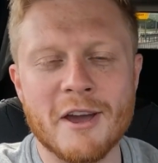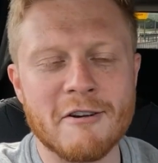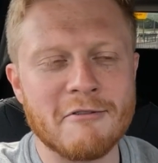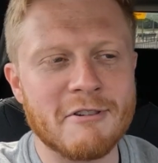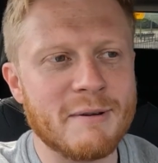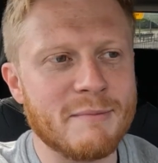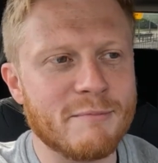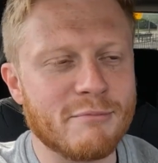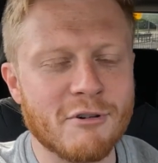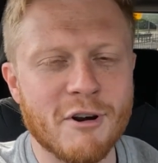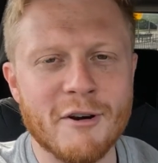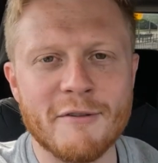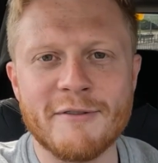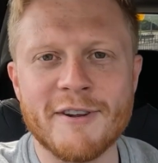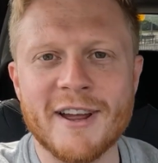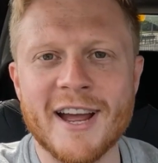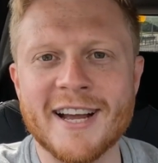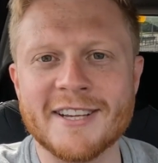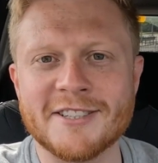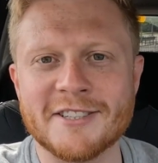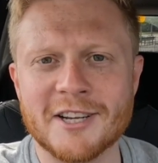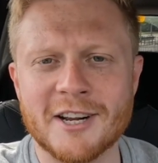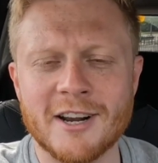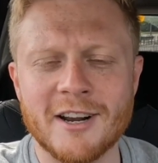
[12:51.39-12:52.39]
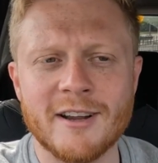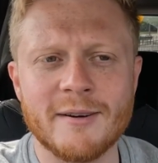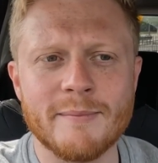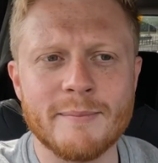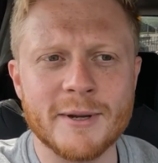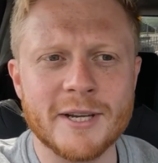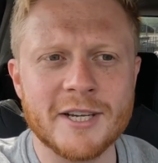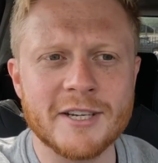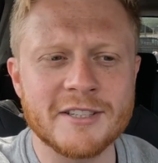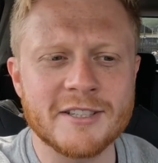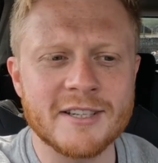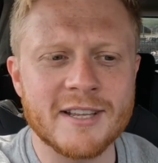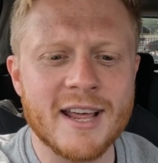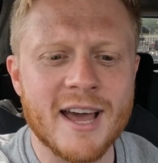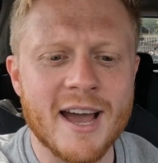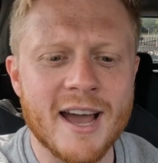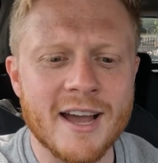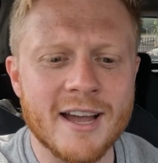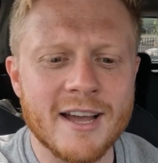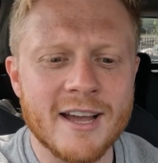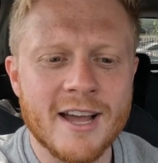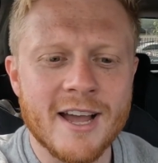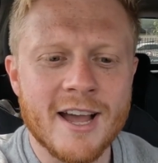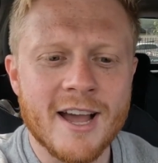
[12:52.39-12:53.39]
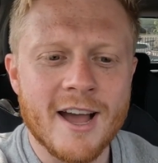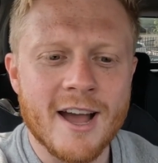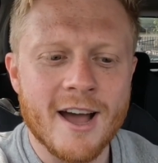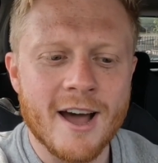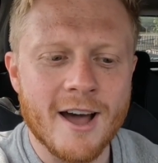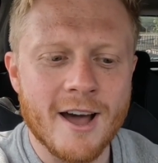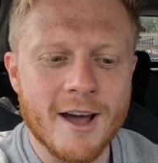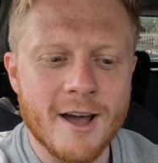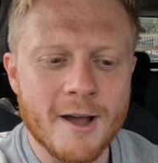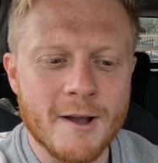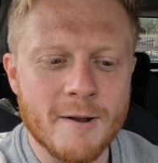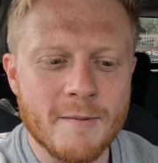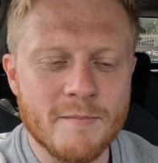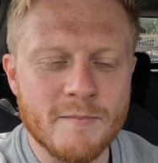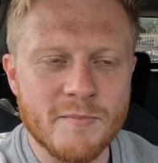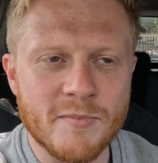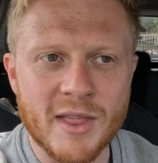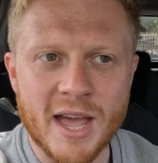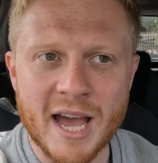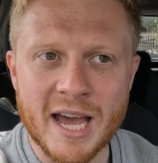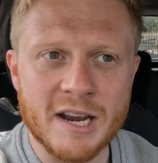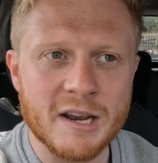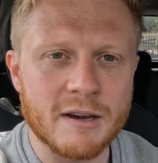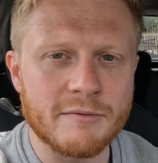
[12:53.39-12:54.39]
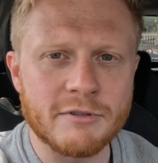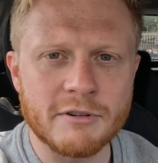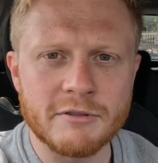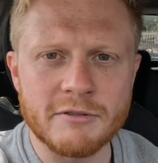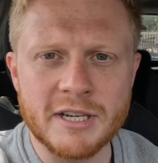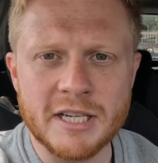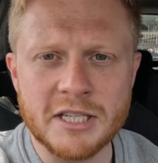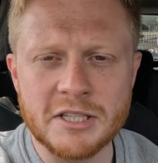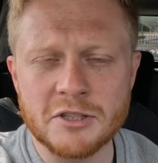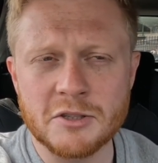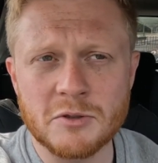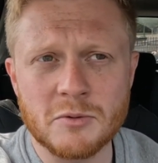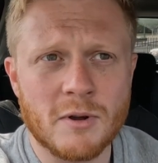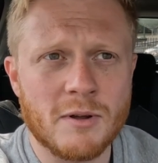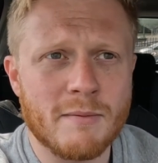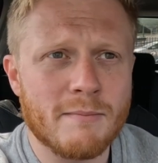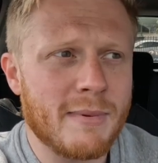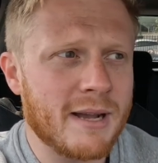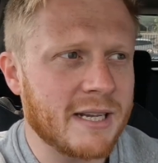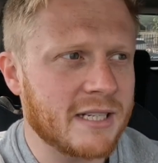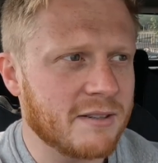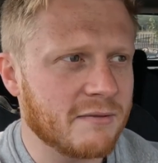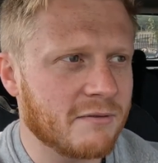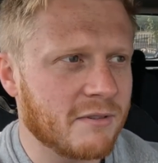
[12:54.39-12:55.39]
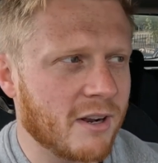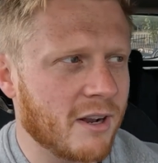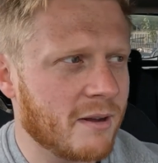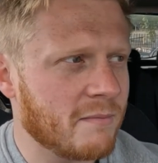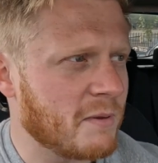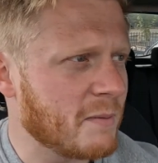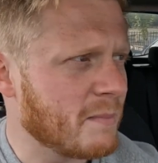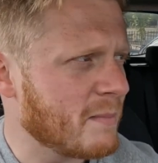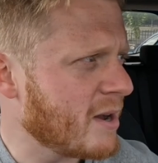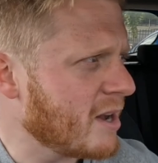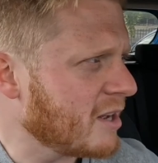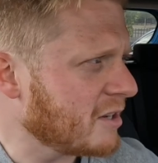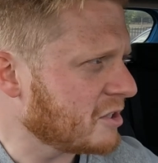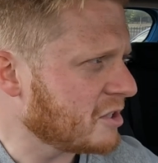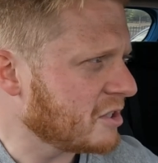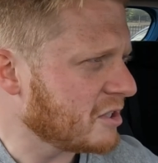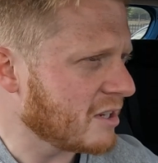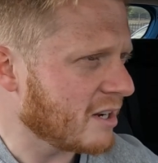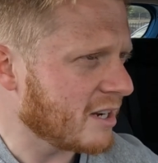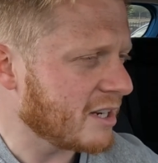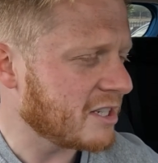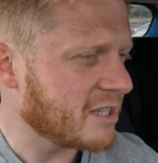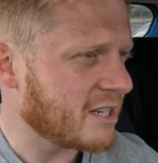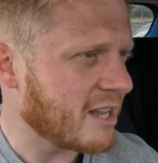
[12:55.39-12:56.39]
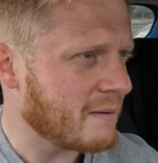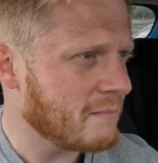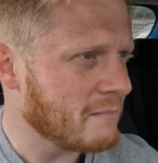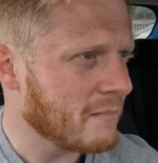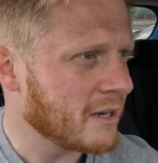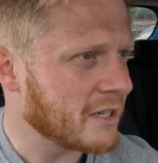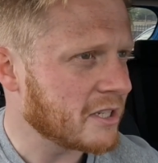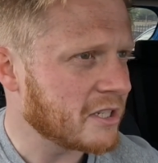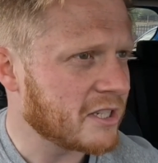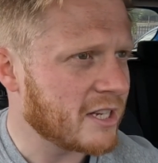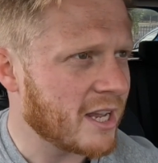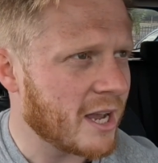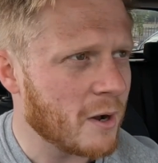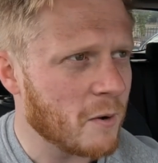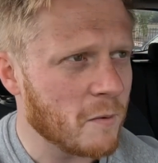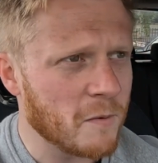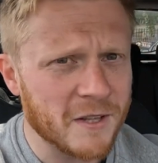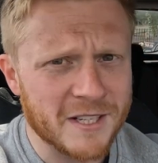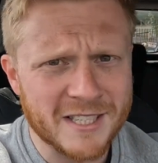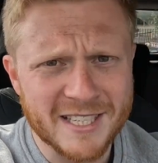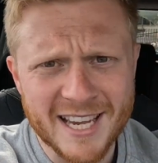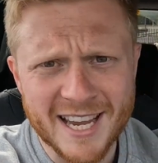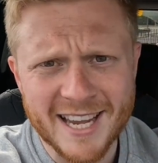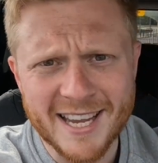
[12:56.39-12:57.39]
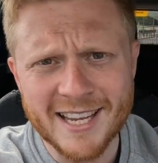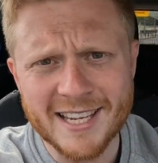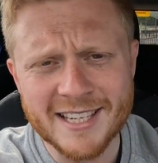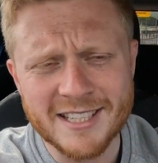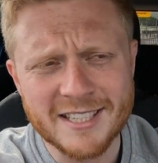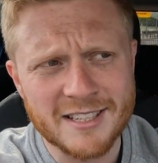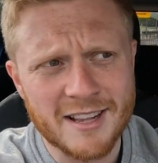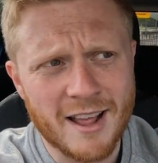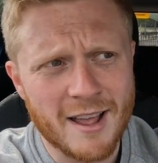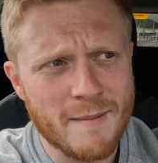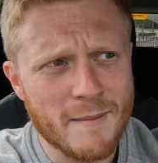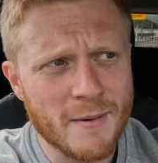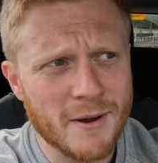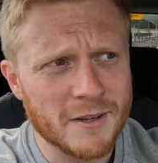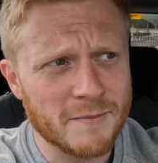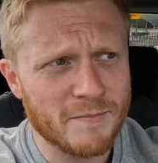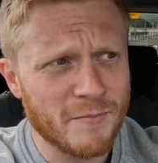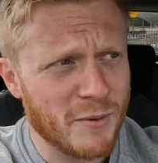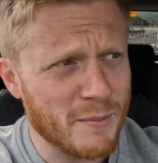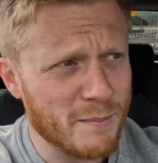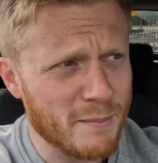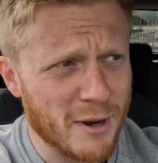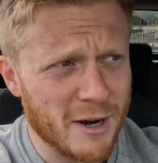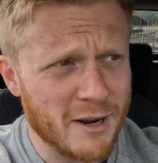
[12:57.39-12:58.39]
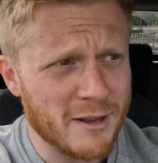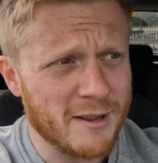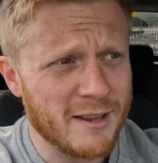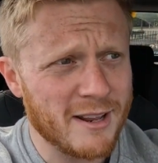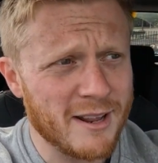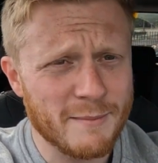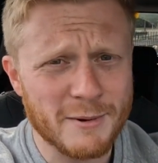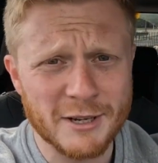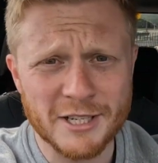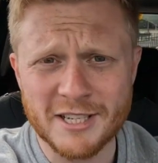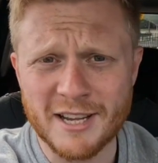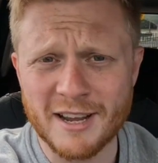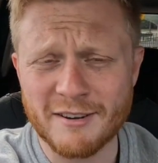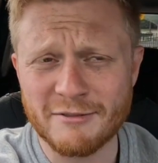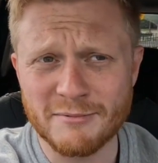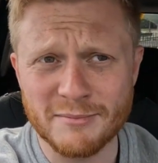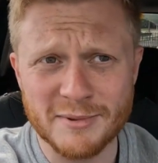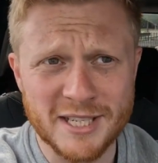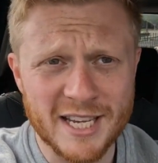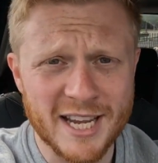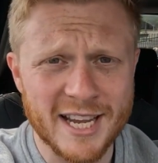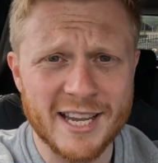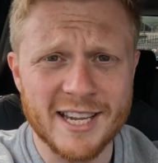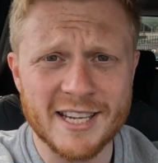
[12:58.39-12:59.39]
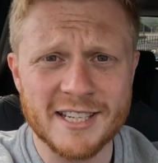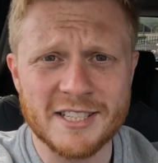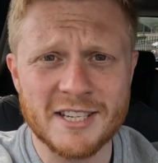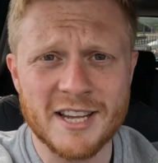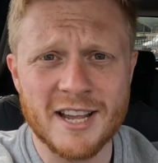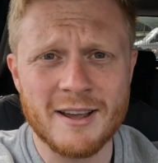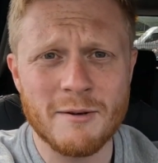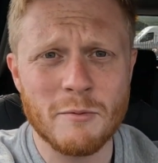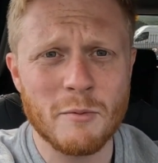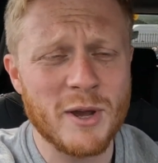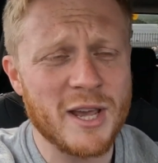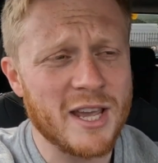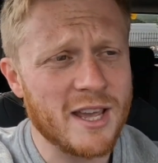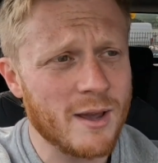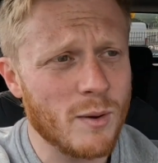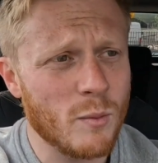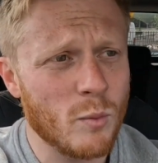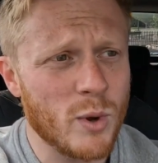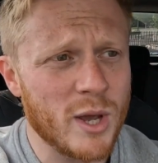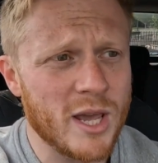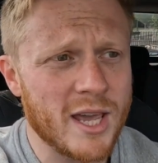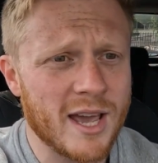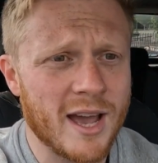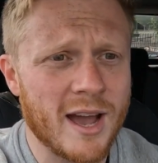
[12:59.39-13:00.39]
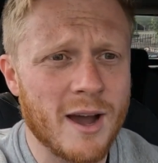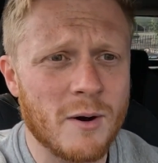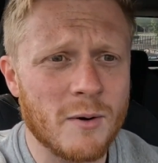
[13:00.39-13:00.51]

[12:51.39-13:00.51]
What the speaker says: They're in profit as a club because of that, and other reasons as well. A massive club, the merchandise they must sell, the tickets they must, the money they must get from tickets here week in, week